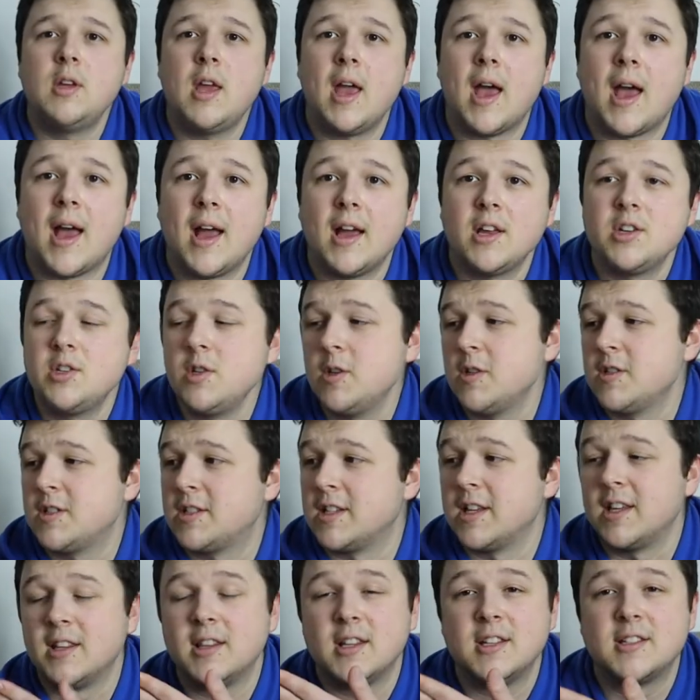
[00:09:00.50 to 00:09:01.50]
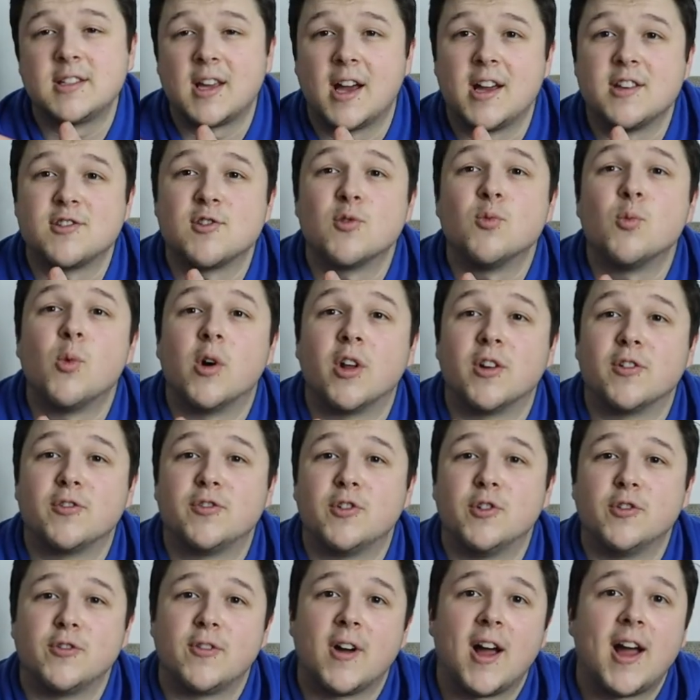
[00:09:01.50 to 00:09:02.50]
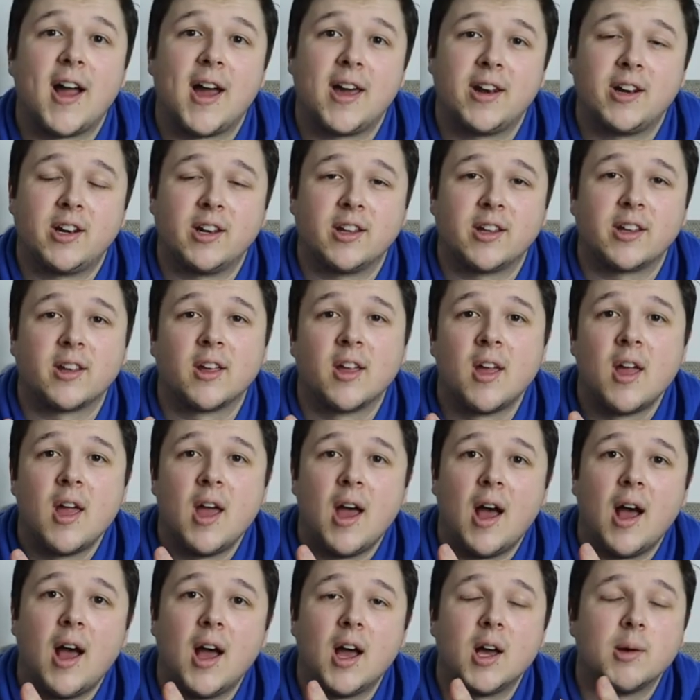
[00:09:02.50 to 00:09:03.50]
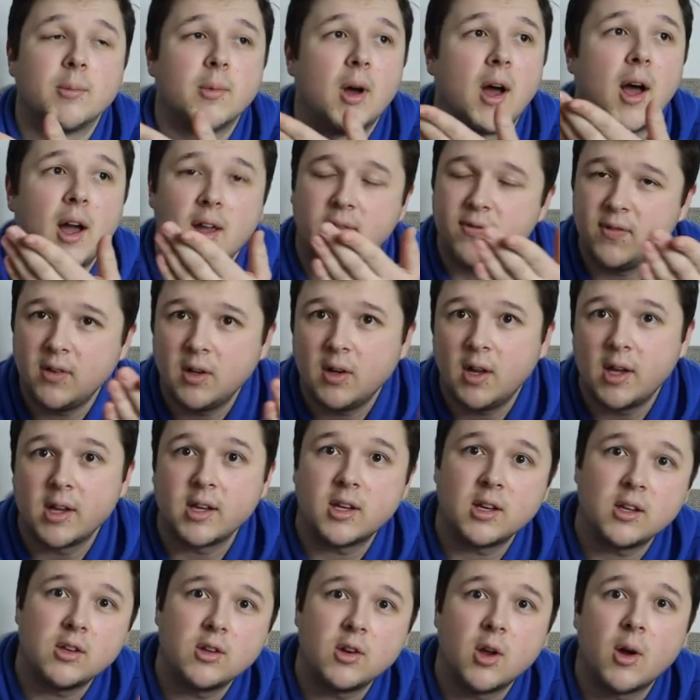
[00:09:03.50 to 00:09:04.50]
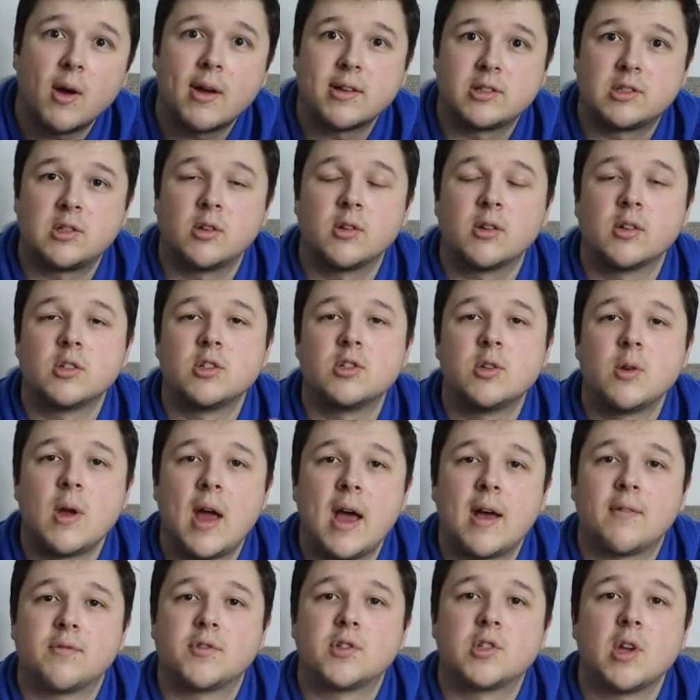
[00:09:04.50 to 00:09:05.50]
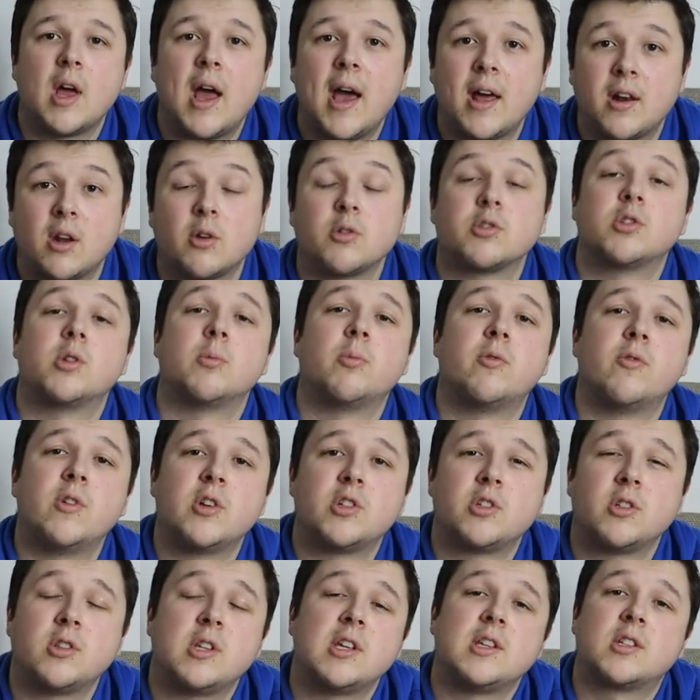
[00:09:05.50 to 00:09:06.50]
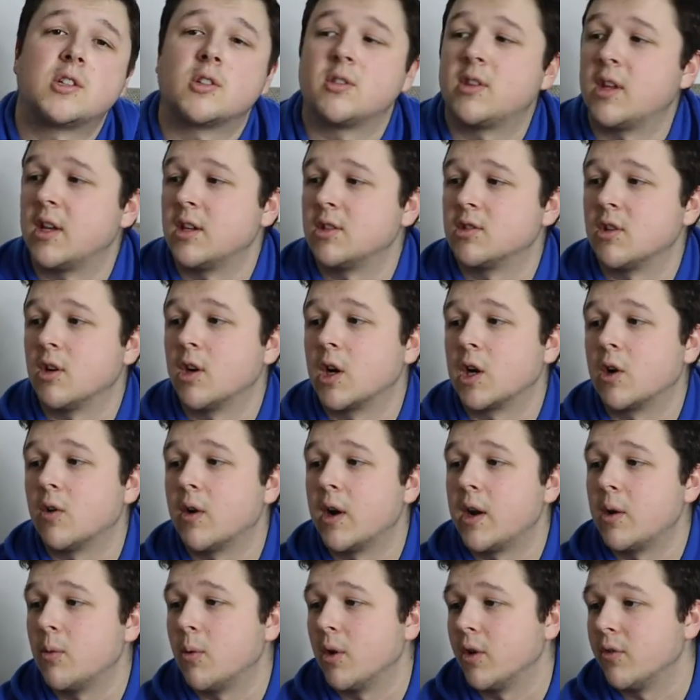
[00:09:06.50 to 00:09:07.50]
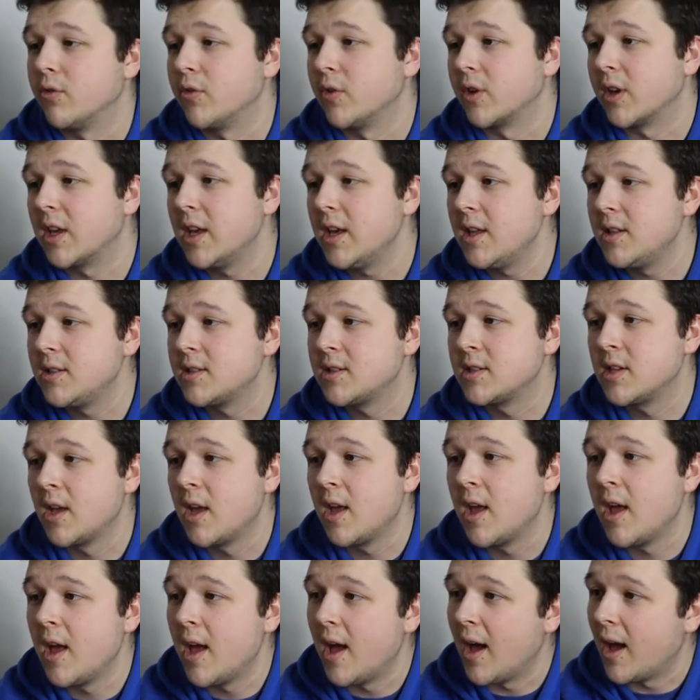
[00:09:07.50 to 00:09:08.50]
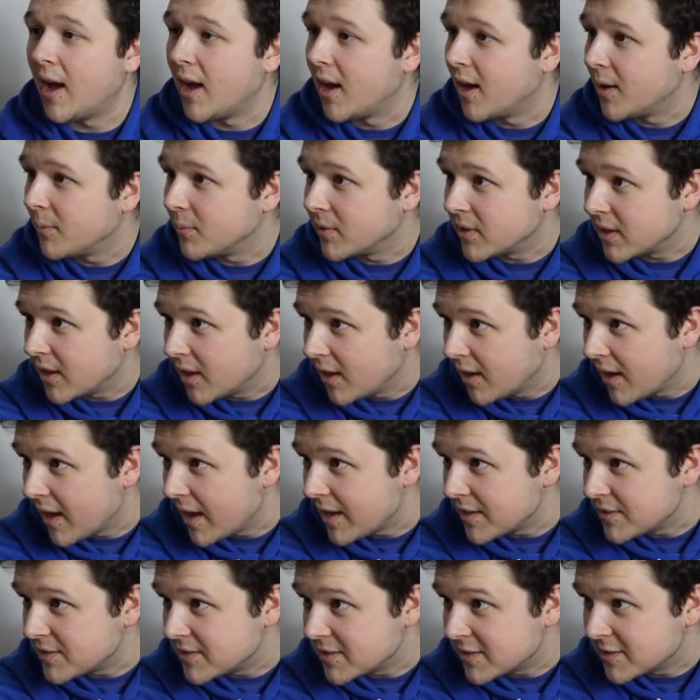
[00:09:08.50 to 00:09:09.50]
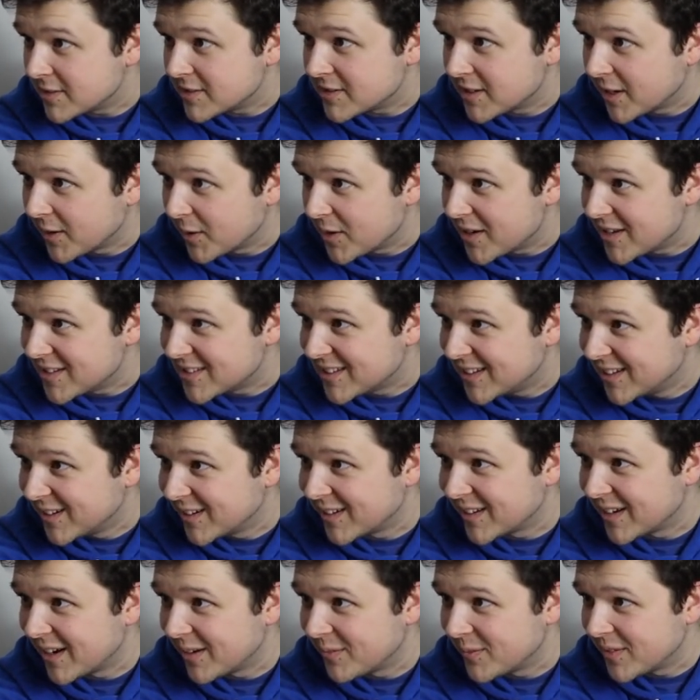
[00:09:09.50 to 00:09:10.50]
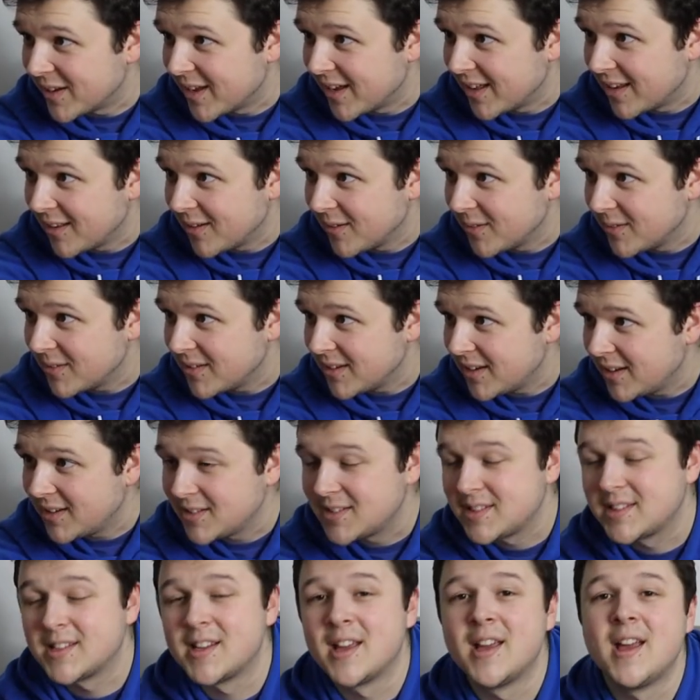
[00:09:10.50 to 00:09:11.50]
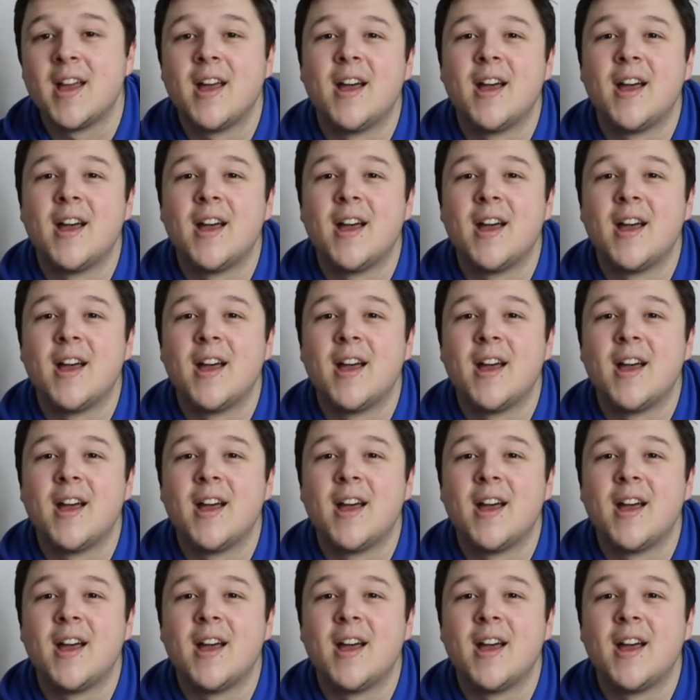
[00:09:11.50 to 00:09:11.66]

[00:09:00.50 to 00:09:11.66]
yeah, as you can see, these guys are wonderful for handling. I feel like, you know, as long as you have adult supervision, these things are a great one for kids. Yeah, as you can tell, he's looking at me. Hello, yes.